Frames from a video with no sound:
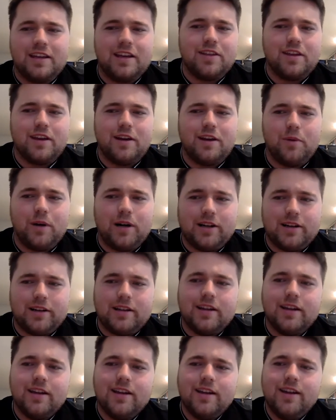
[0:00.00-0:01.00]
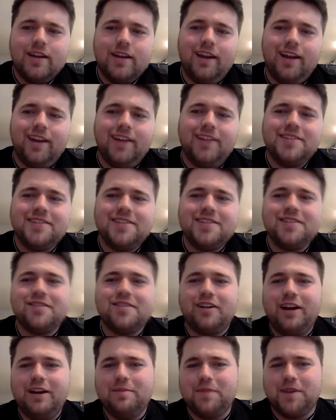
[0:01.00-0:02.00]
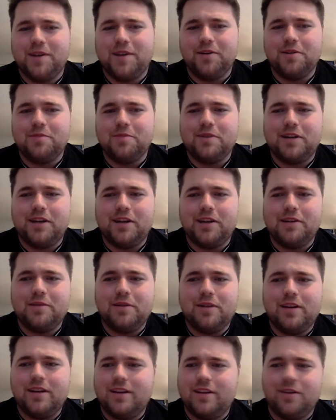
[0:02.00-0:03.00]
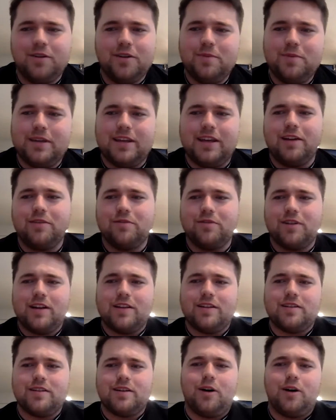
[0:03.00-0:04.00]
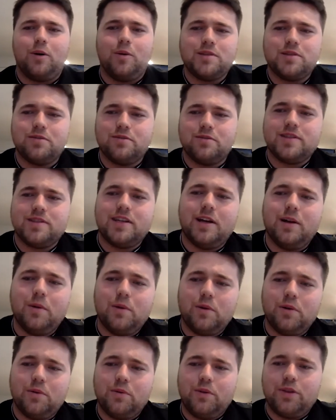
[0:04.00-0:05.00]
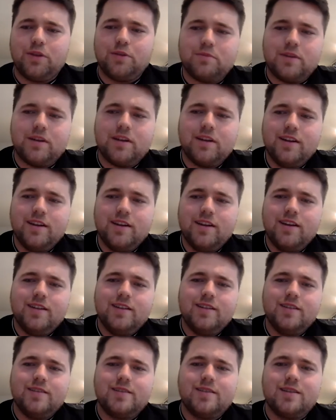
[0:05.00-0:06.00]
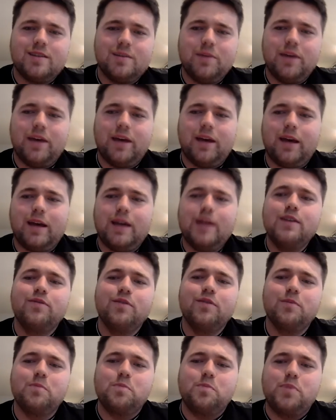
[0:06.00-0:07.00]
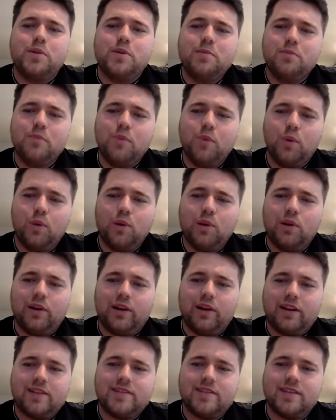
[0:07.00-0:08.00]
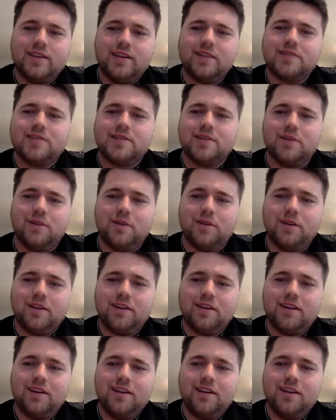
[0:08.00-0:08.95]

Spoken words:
year, that one. Instagram kind of began to alter its algorithm to behave a bit more like TikTok.